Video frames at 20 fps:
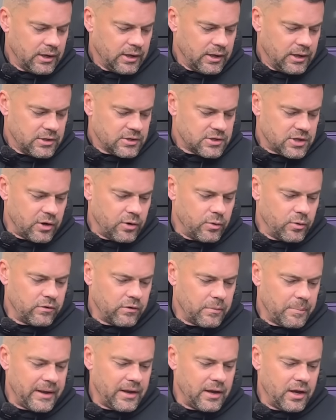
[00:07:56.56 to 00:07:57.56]
So it was
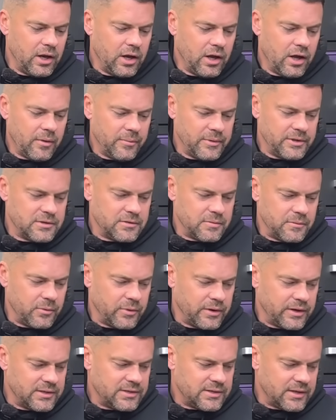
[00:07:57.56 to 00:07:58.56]
a bit alarming to me
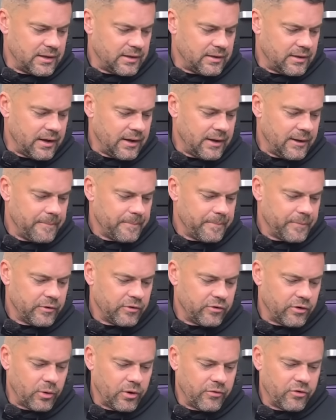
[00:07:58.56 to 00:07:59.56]
when he said that.
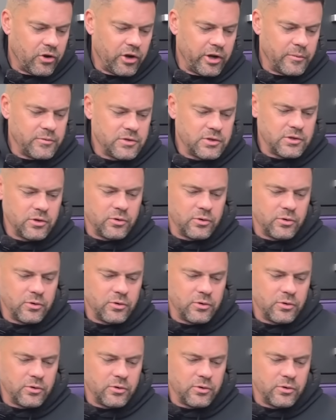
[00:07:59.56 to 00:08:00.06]
So I've got him to do